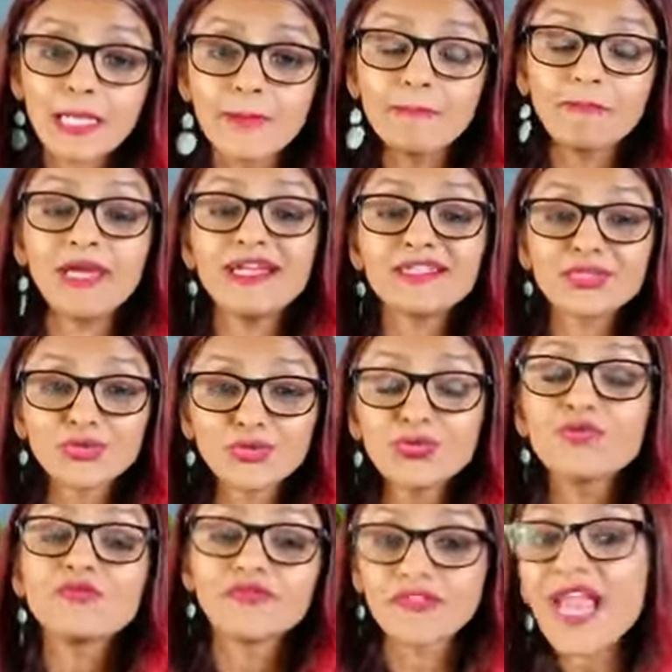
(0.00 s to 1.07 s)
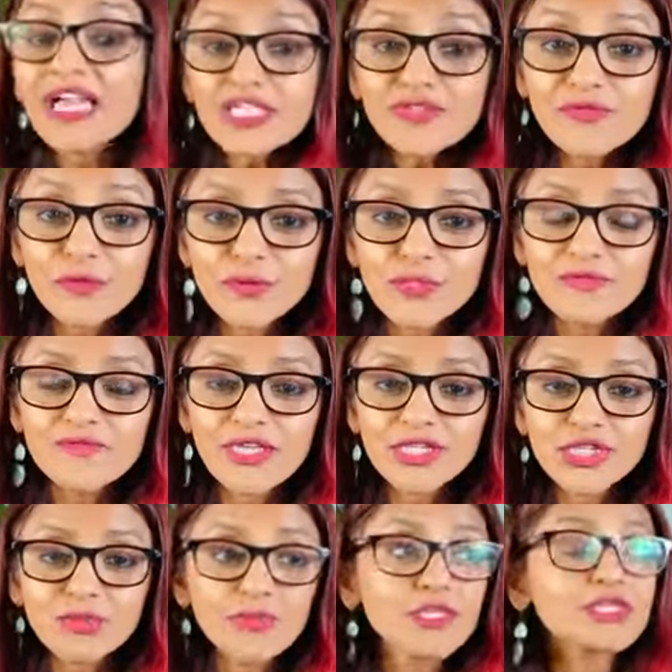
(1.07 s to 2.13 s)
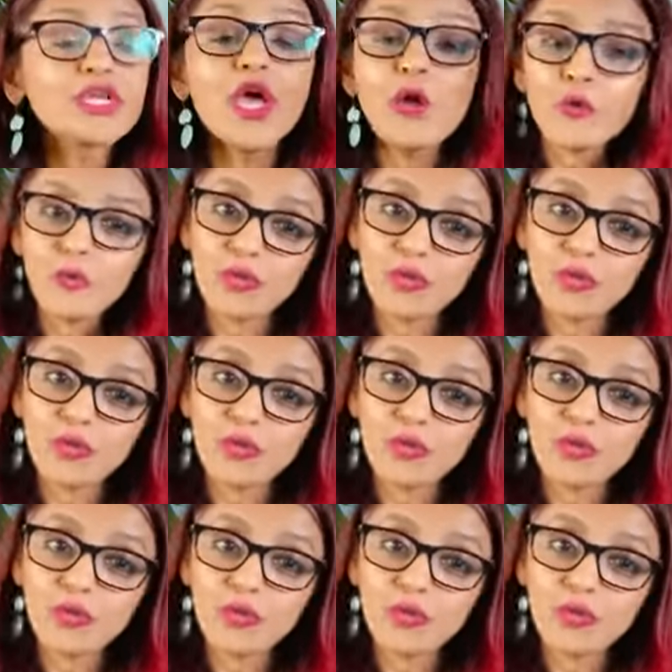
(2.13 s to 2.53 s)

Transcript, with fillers: Compared to flash frozen vegetables,